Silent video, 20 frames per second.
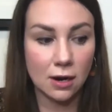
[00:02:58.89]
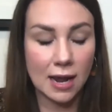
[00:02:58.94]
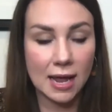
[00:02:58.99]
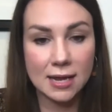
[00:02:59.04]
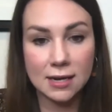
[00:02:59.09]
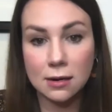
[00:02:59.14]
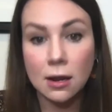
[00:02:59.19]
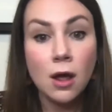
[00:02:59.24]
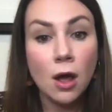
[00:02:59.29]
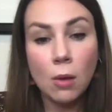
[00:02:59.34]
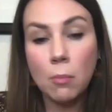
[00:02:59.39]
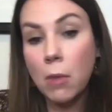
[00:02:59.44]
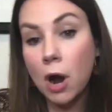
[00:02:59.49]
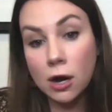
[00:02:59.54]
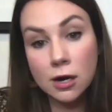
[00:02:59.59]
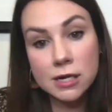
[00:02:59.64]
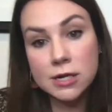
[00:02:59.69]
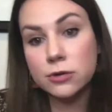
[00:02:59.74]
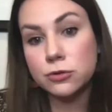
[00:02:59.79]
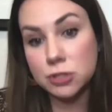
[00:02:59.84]
And
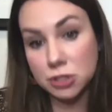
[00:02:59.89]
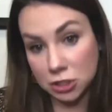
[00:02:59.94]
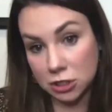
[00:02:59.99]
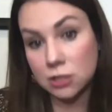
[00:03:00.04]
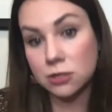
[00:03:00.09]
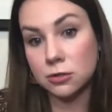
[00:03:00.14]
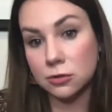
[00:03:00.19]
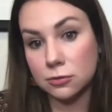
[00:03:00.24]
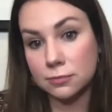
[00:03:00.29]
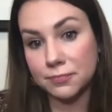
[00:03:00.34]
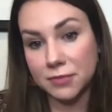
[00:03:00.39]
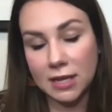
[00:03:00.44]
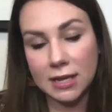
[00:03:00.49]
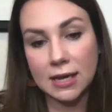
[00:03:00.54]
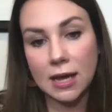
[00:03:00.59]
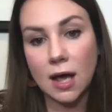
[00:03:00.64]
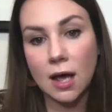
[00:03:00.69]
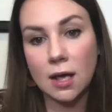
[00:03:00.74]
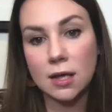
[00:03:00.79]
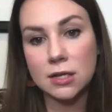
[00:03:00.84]
Mario too, like,
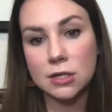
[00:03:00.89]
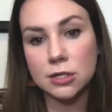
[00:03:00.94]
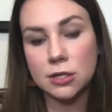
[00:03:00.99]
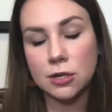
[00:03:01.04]
uh, you